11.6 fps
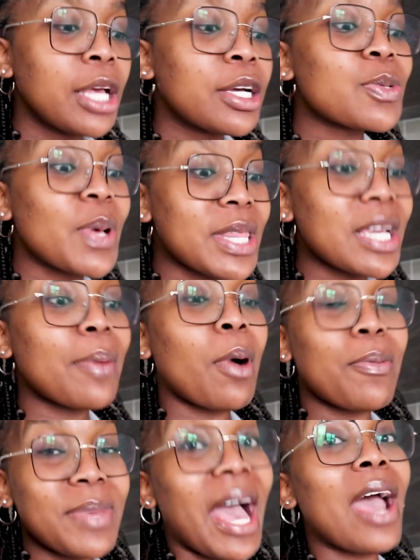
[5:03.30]
Because one thing
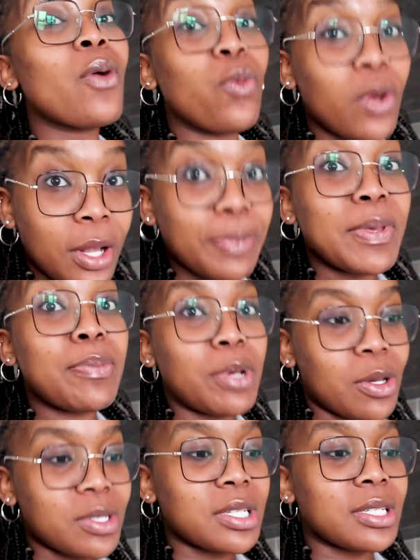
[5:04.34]
about me, I will be
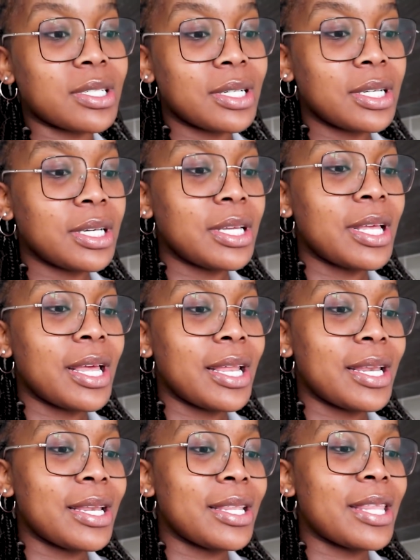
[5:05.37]
bloated.
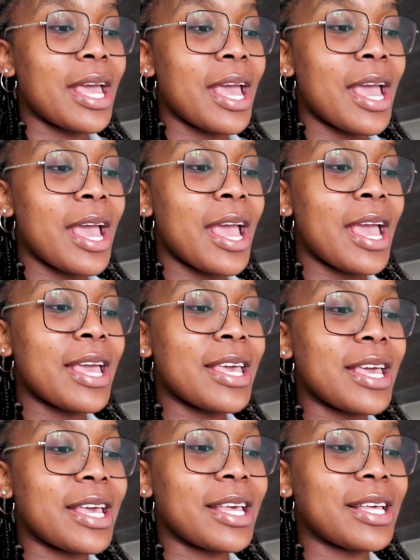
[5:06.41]
There
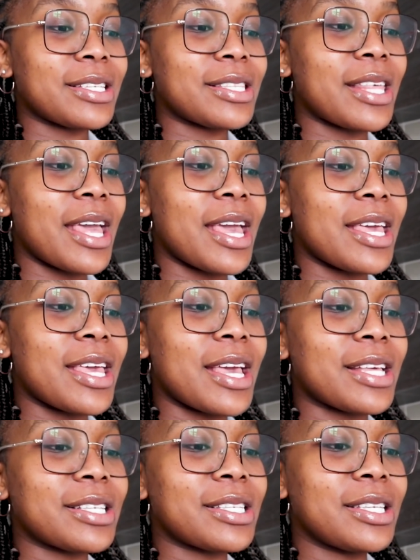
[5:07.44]
he is.
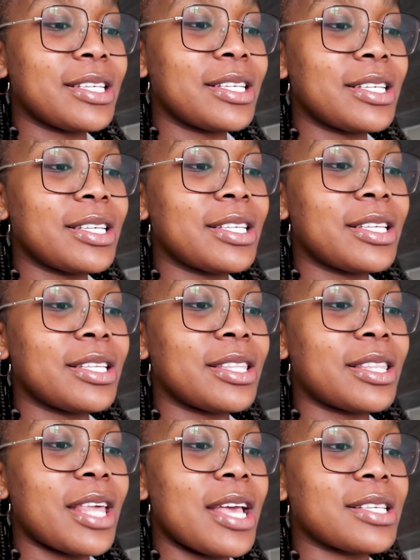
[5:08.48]
There's
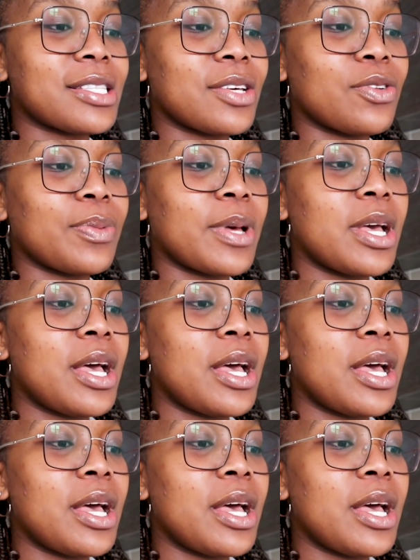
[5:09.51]
the Uber.